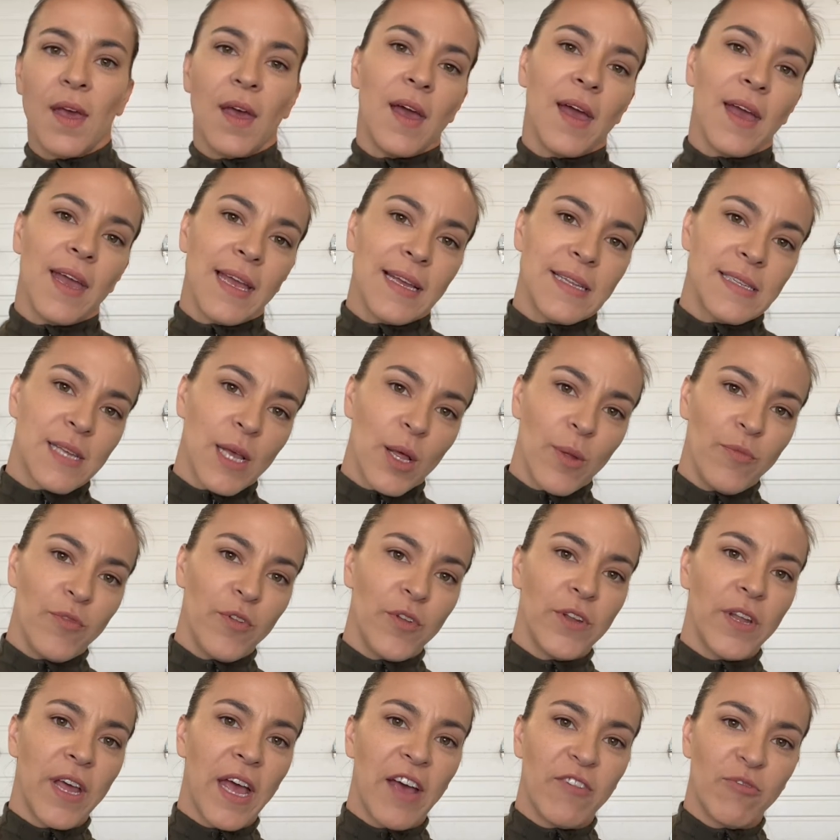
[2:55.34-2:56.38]
It's
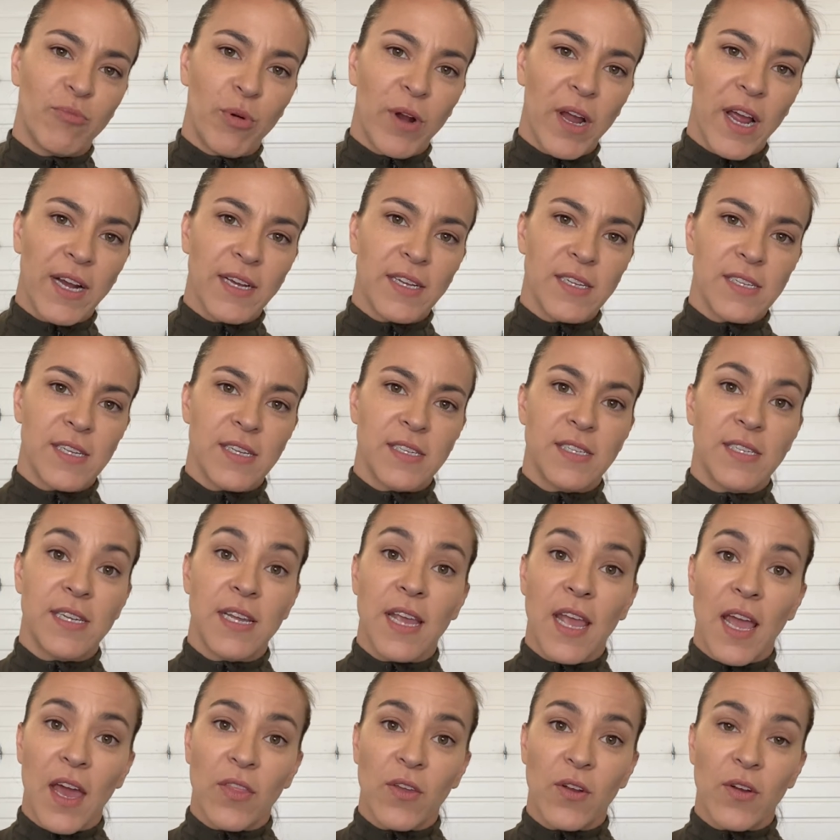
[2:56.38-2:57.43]
helpful to have practices
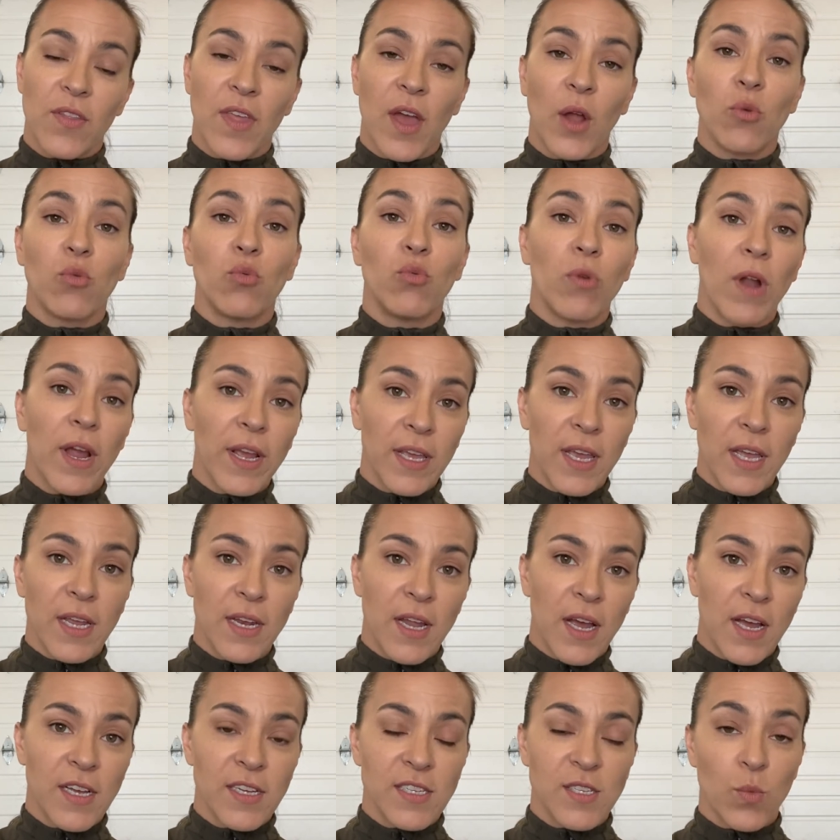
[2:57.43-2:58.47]
together that
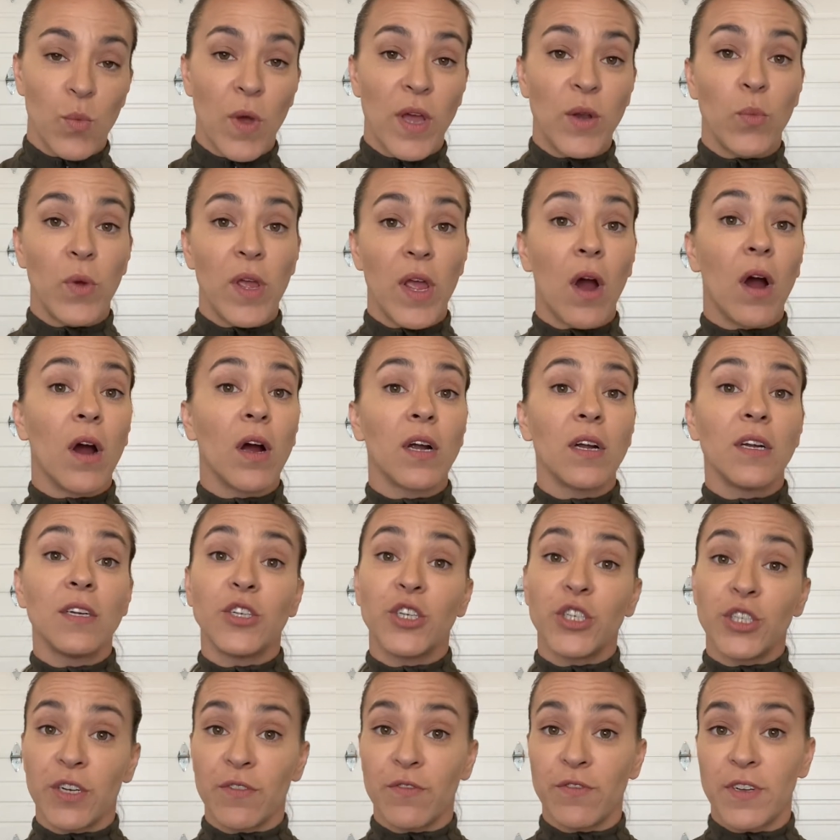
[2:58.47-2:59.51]
recognize when we are
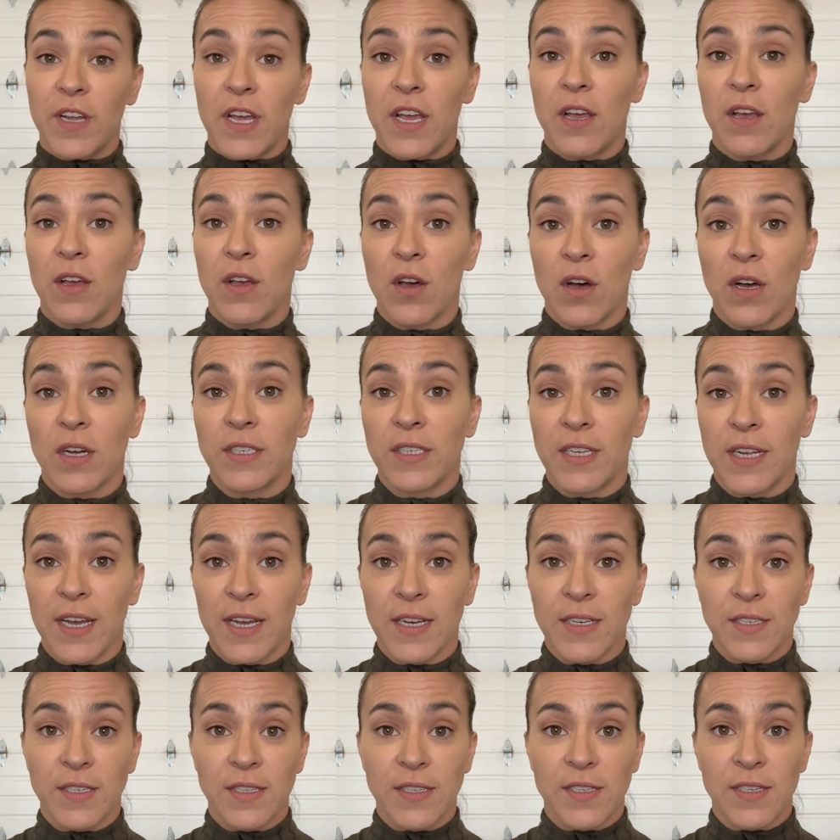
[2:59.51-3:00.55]
shifting
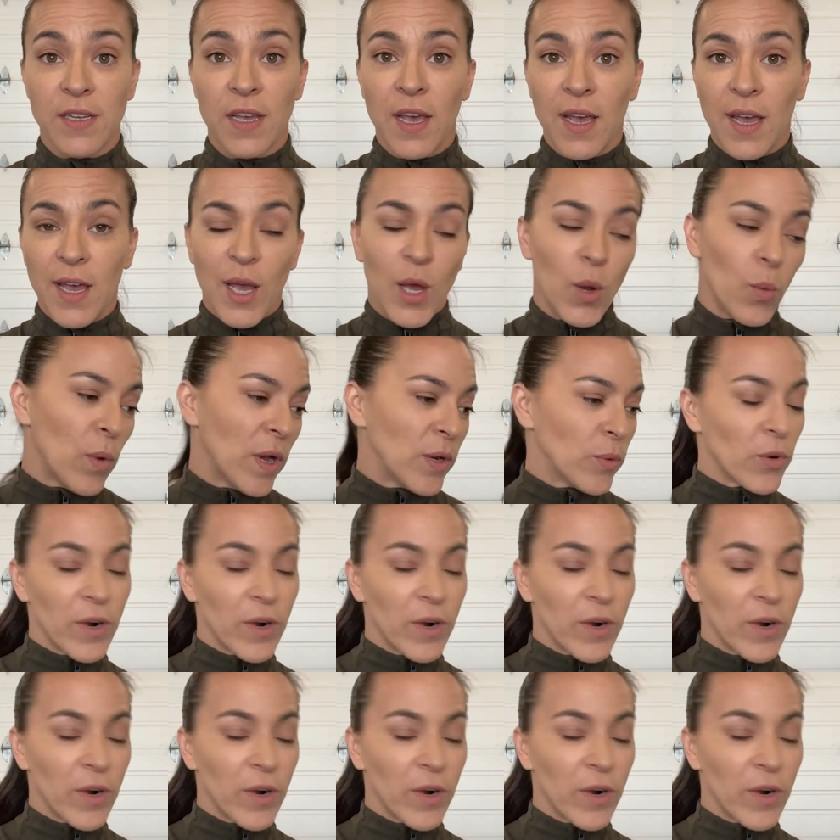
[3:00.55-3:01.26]
contexts. When we're